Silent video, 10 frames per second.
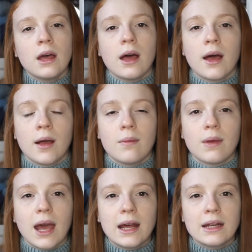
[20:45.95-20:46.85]

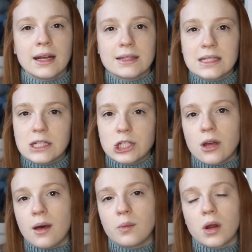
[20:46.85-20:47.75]
Had an Etsy
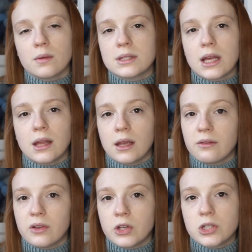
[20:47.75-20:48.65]
shop where I was selling
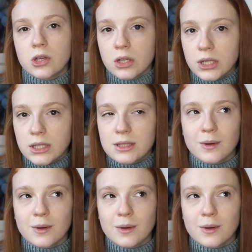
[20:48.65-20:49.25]
finished goods,